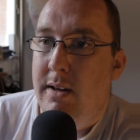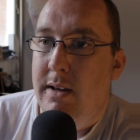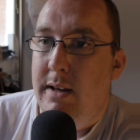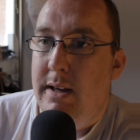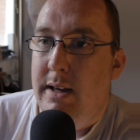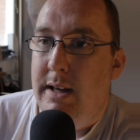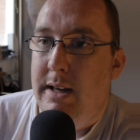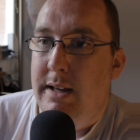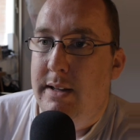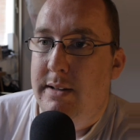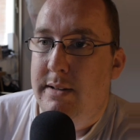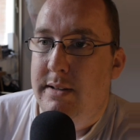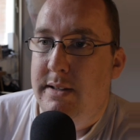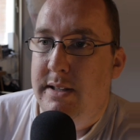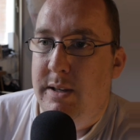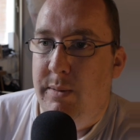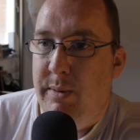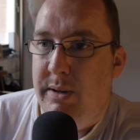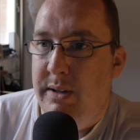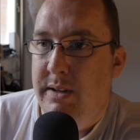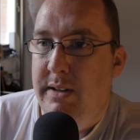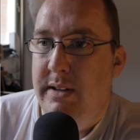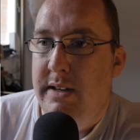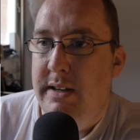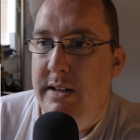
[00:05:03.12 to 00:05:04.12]
And
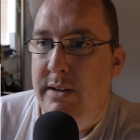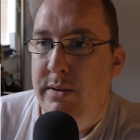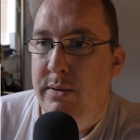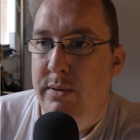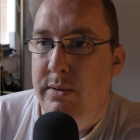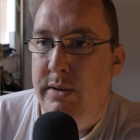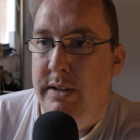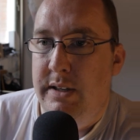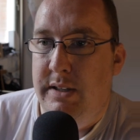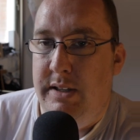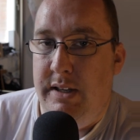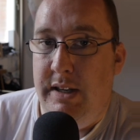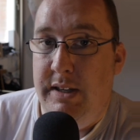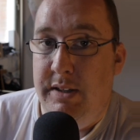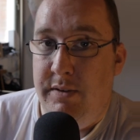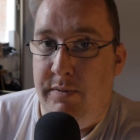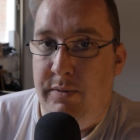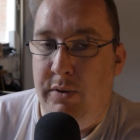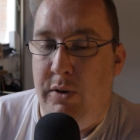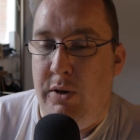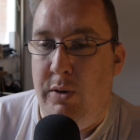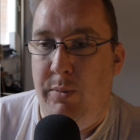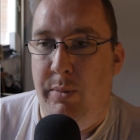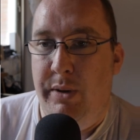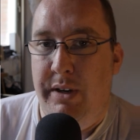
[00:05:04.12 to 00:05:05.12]
sematte iru is a
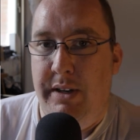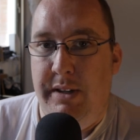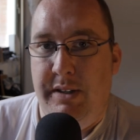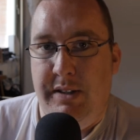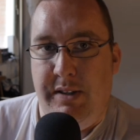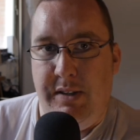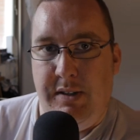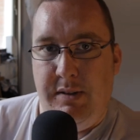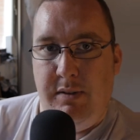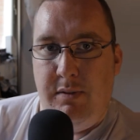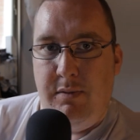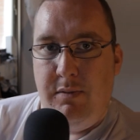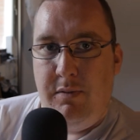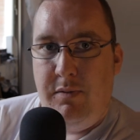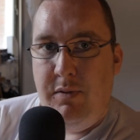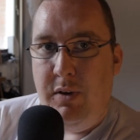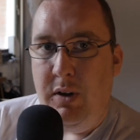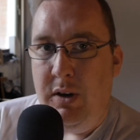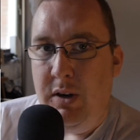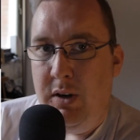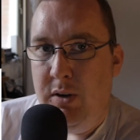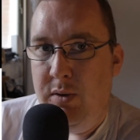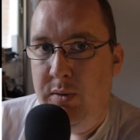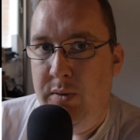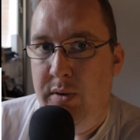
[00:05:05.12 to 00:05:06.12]
verb, but it's
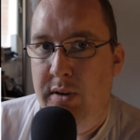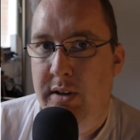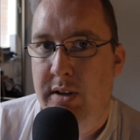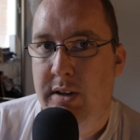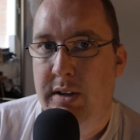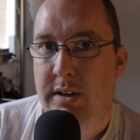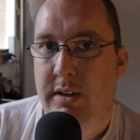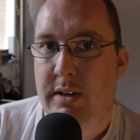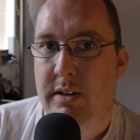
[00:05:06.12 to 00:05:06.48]
followed.